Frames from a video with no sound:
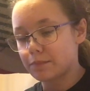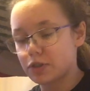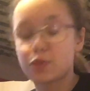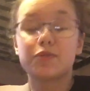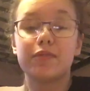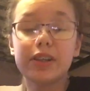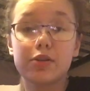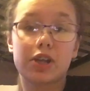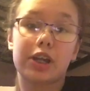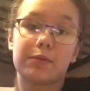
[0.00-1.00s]
She was
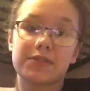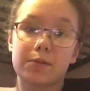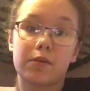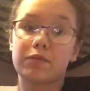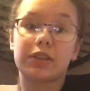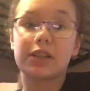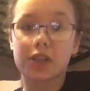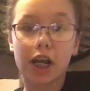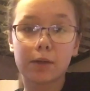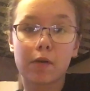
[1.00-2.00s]
video chatting with someone for the
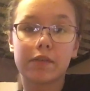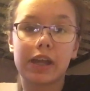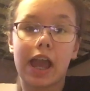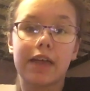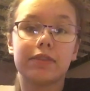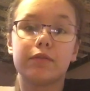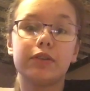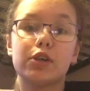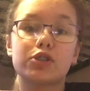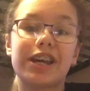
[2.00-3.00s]
entire movie, and the
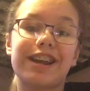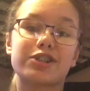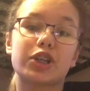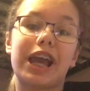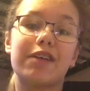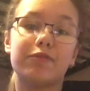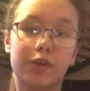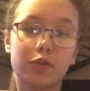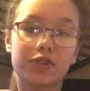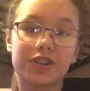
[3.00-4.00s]
video chat actually had
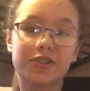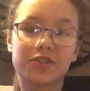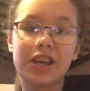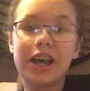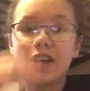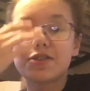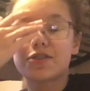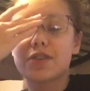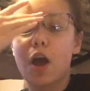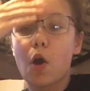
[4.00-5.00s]
filters,
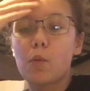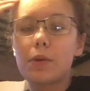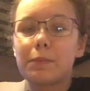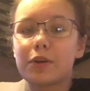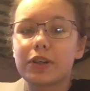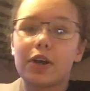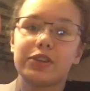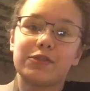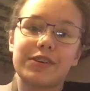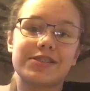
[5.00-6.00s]
so we put it
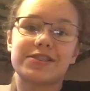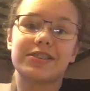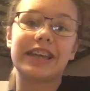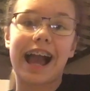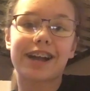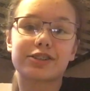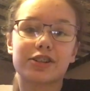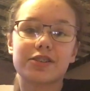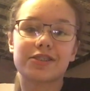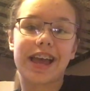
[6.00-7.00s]
on the faces of the
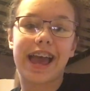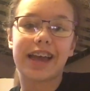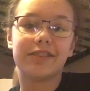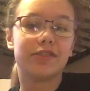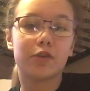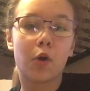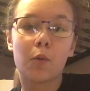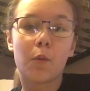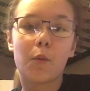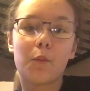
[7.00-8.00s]
actors, and
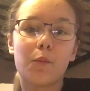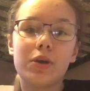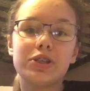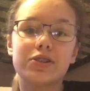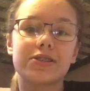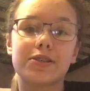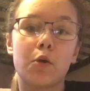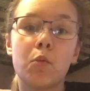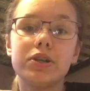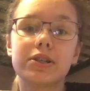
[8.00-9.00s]
we just
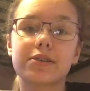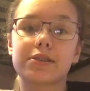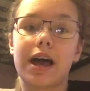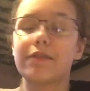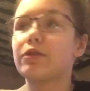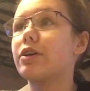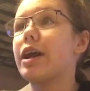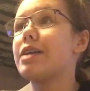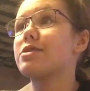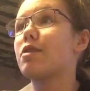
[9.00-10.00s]
laughed our
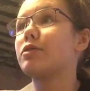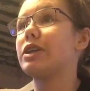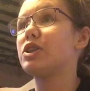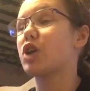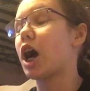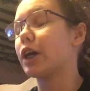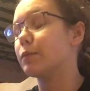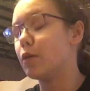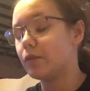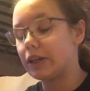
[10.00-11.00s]
heads off for the entire
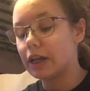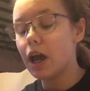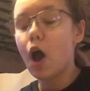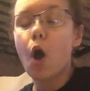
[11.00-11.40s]
movie.